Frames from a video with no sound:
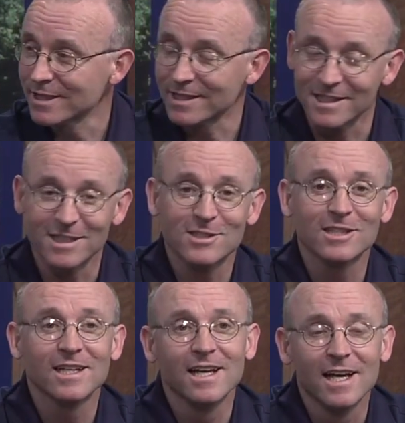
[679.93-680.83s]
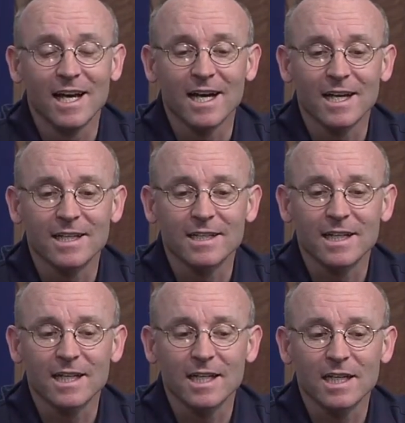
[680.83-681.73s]
take it easy. And
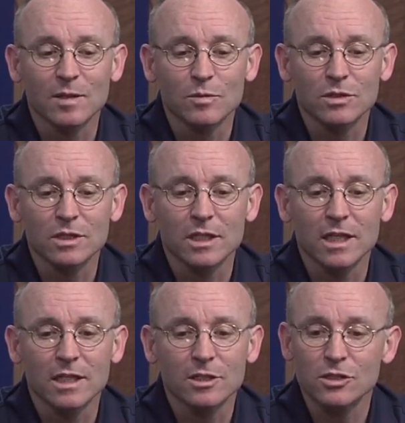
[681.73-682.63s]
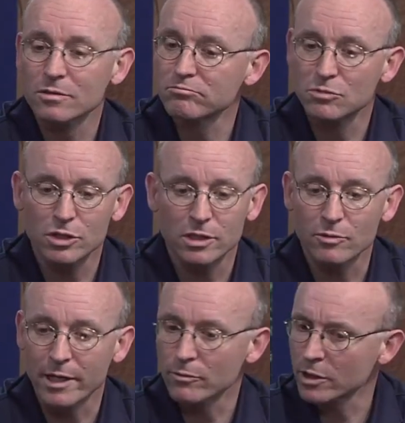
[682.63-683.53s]
uh, but uh, just just a
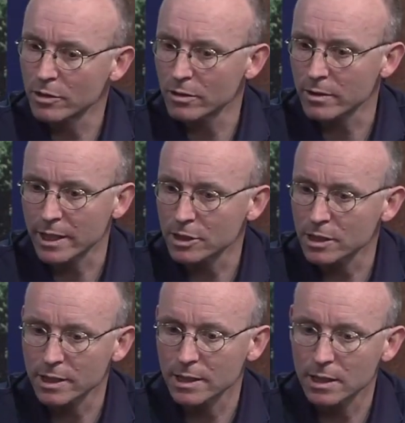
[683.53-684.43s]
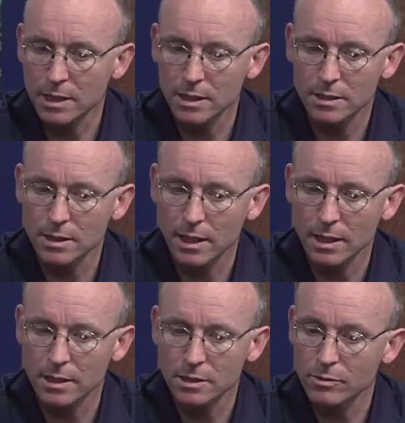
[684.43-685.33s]
great recruiter actually, and uh,
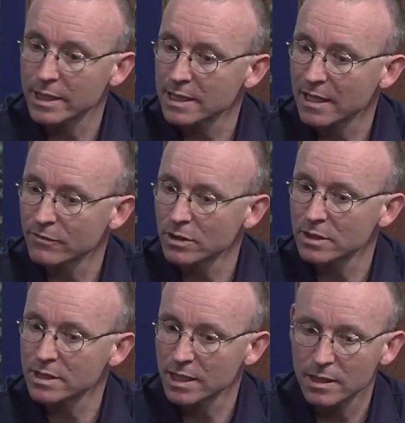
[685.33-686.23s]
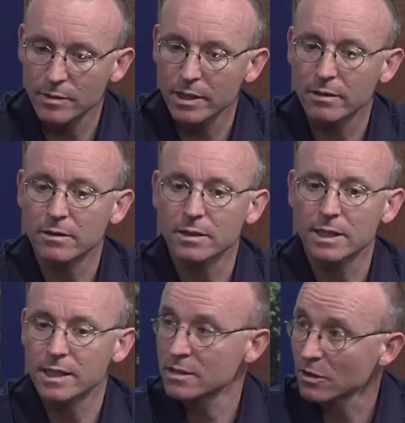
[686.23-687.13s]
it's great to have on the team here, and the
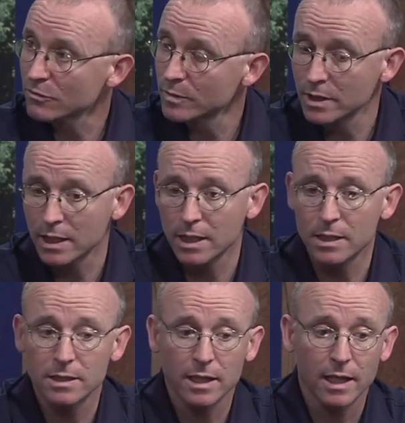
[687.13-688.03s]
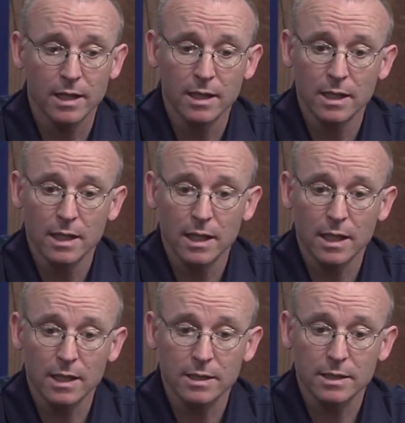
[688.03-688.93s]
kids love him, and
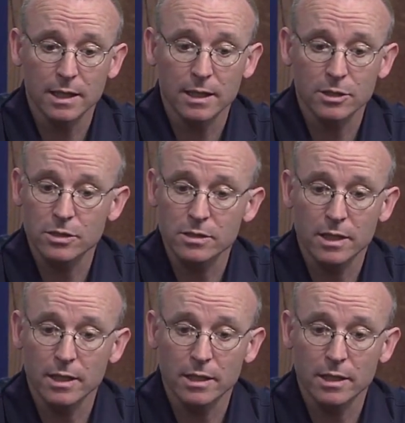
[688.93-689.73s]
and just